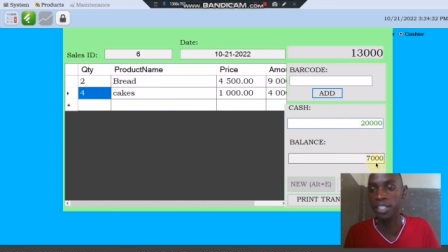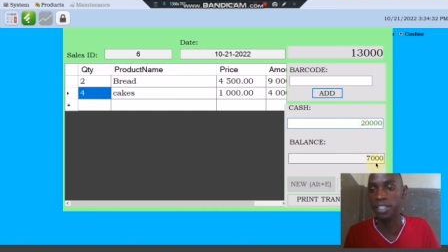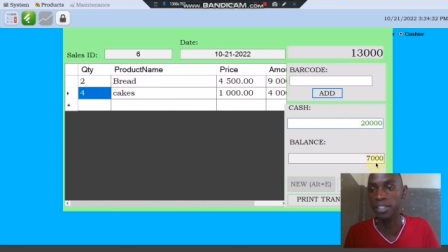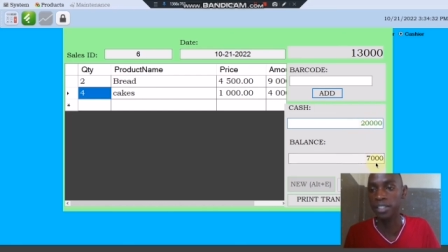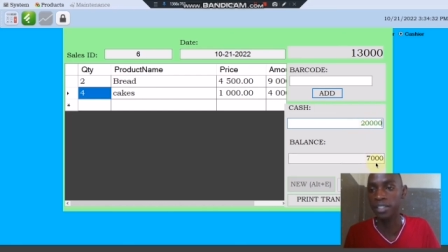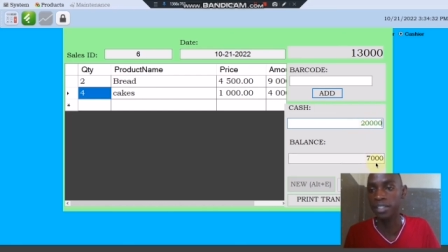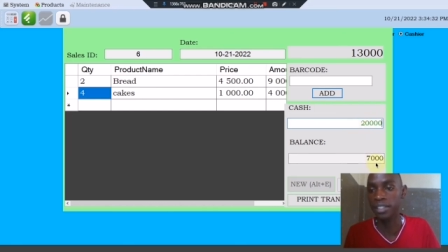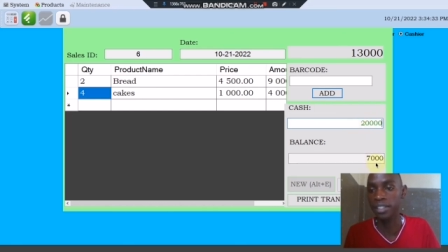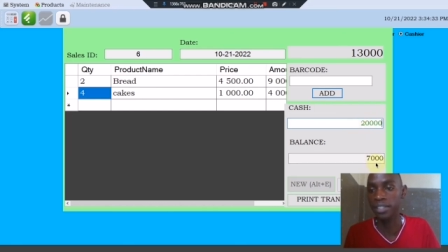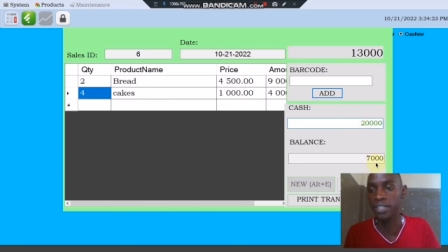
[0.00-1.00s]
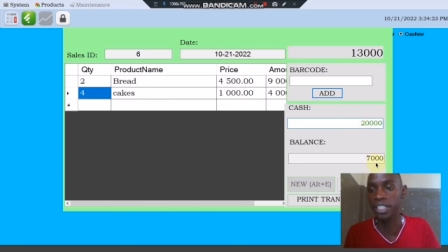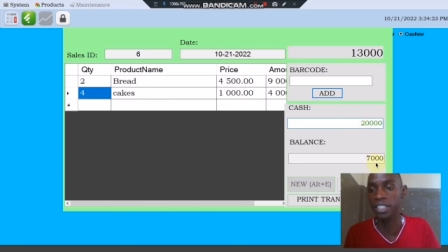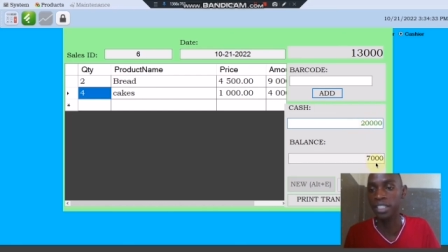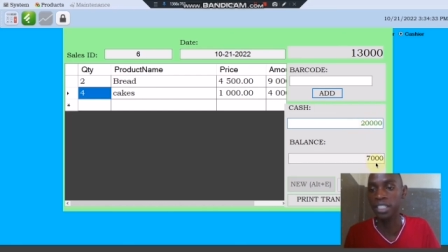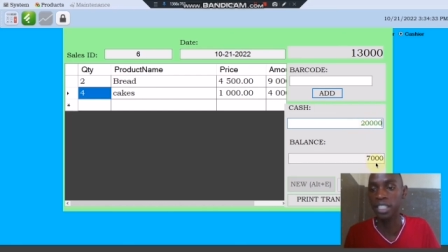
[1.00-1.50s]
as
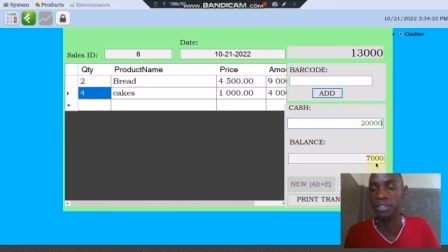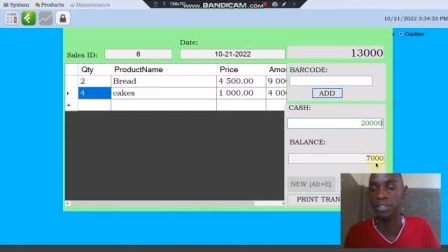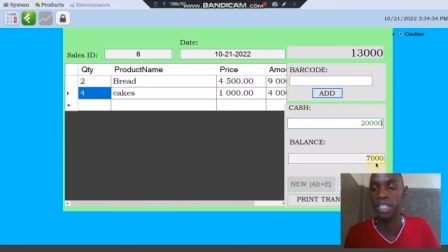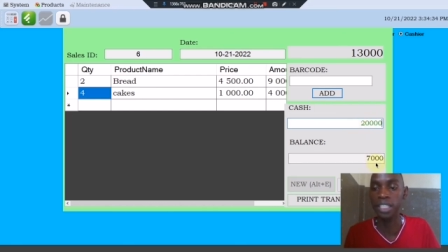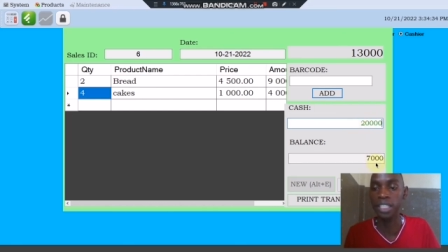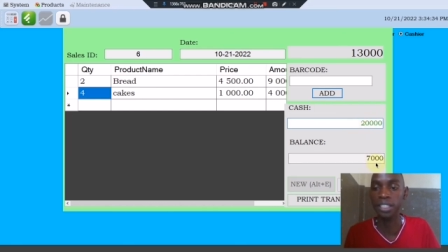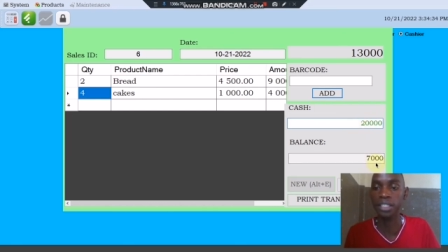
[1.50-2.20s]
7,000.